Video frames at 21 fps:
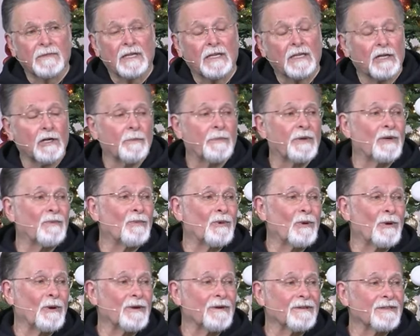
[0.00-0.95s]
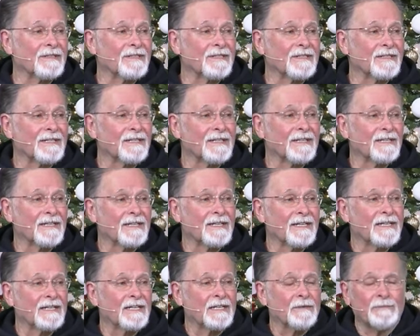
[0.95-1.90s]
A little bit more.
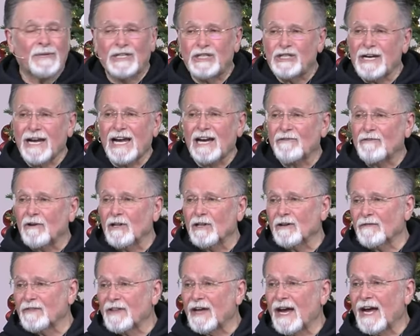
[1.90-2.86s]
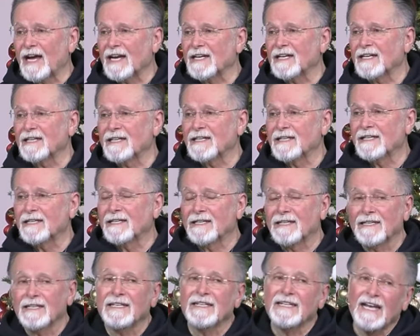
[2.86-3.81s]
But you have all of that.
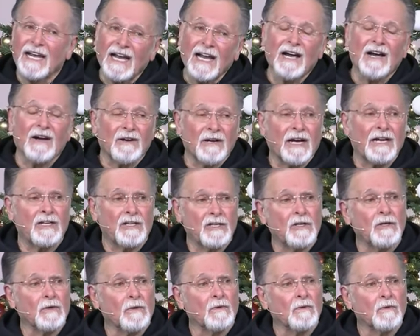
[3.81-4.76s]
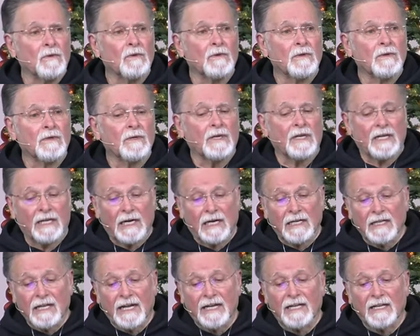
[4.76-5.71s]
Yeah, I do. And
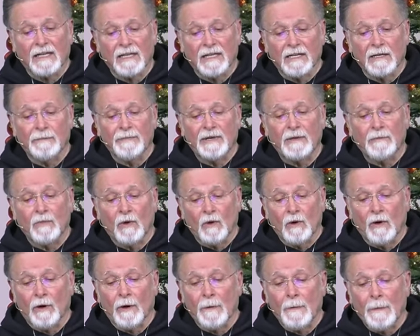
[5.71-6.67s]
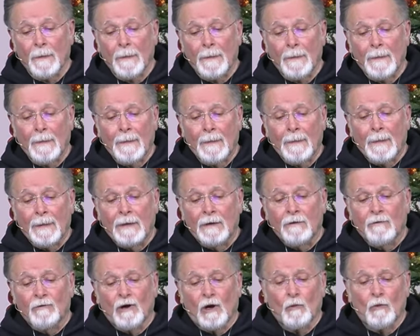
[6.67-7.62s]
I'd like a little bit more.
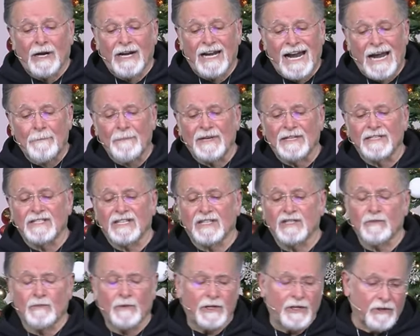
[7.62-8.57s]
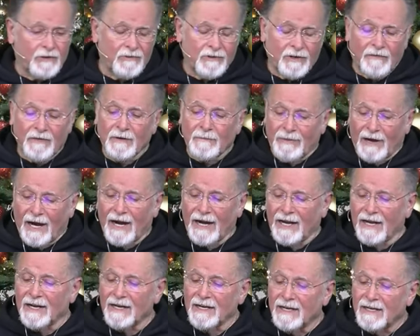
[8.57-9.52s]
Well, what happens is when you're driven by
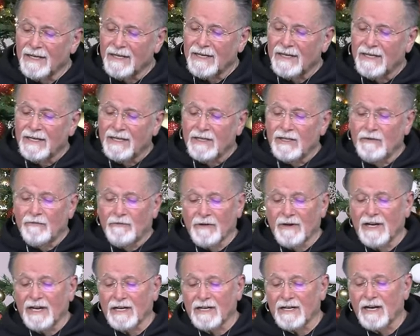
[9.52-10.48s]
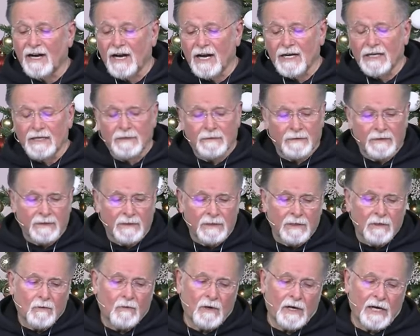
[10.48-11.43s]
it, you forget God.
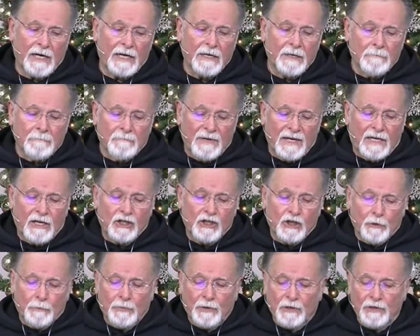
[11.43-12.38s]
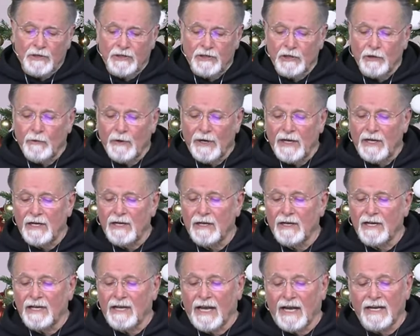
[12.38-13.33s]
Why? Because you're
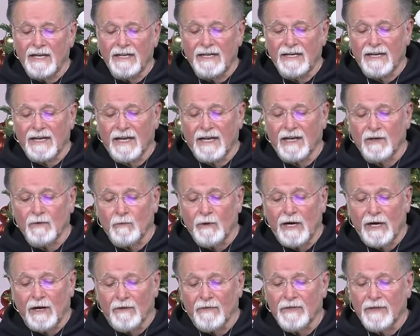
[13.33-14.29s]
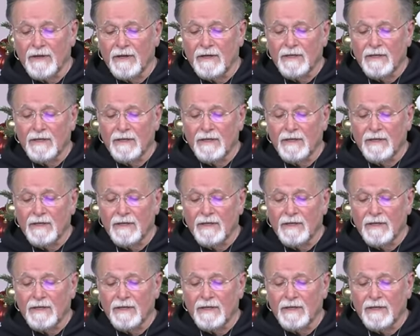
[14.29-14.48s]
pursuing gain and wealth.